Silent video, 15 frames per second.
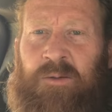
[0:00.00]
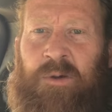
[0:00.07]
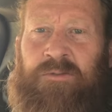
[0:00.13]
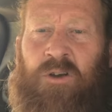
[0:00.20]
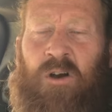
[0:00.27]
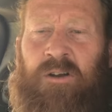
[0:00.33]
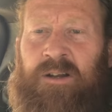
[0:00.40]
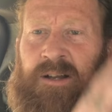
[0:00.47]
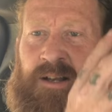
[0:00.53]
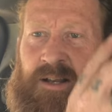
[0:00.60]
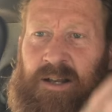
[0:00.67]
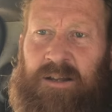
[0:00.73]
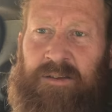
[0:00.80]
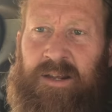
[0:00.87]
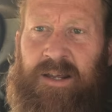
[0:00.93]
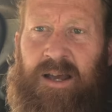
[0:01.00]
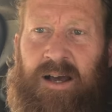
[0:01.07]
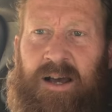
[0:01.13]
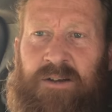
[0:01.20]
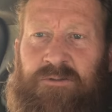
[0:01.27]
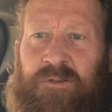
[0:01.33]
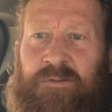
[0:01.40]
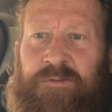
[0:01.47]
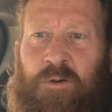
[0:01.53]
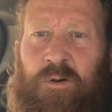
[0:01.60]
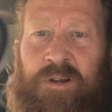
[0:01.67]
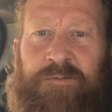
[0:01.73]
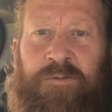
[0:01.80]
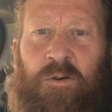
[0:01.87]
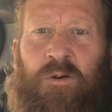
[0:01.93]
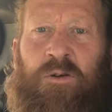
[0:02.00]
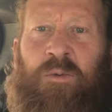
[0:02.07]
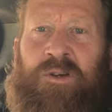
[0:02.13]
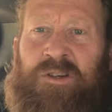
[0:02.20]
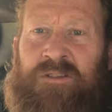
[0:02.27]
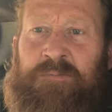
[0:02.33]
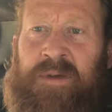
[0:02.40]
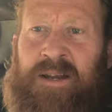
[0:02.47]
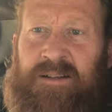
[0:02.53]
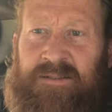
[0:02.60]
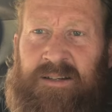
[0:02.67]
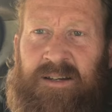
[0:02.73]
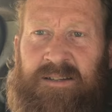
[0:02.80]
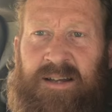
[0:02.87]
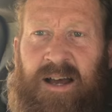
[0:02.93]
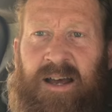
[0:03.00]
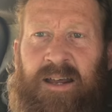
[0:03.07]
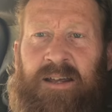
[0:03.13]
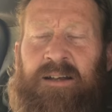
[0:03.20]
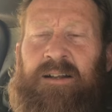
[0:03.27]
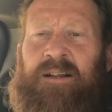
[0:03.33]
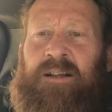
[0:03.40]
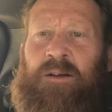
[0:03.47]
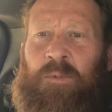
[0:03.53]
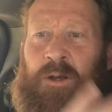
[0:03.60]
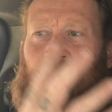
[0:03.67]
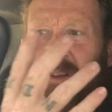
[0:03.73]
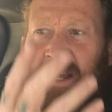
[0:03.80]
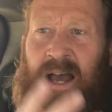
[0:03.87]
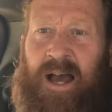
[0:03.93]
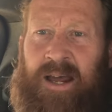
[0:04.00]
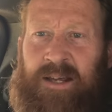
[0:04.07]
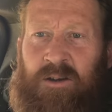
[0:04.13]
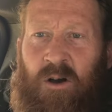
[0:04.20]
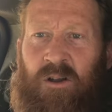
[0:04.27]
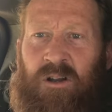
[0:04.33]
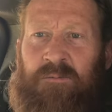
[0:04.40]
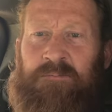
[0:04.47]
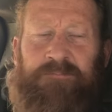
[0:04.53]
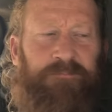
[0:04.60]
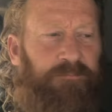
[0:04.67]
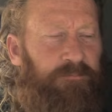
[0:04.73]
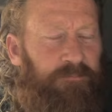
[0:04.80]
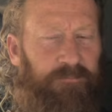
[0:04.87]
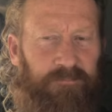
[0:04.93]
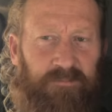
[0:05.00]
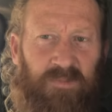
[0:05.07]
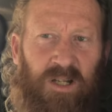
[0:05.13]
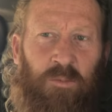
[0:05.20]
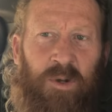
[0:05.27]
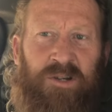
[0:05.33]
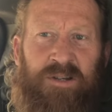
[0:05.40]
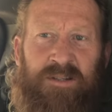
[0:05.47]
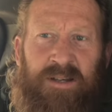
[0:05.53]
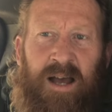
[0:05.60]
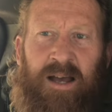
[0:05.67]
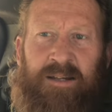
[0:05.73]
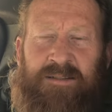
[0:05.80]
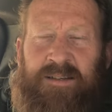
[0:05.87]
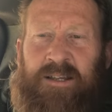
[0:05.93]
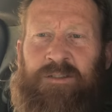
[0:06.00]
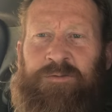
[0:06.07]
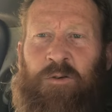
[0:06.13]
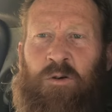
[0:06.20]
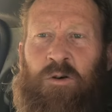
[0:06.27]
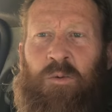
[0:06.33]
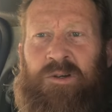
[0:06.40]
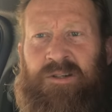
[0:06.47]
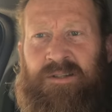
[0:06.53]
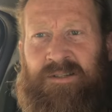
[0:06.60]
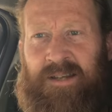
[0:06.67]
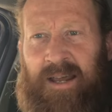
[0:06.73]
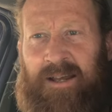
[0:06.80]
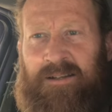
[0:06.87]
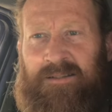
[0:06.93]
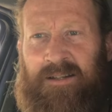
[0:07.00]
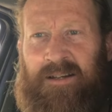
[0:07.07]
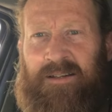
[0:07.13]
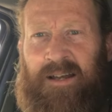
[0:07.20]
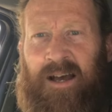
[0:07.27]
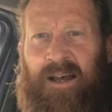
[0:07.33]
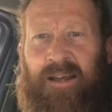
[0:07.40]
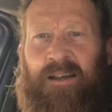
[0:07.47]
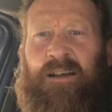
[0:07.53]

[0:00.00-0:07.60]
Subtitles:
we've got the 144, which is minutes in a day. We've got the A column, which is 864, which is seconds in a day.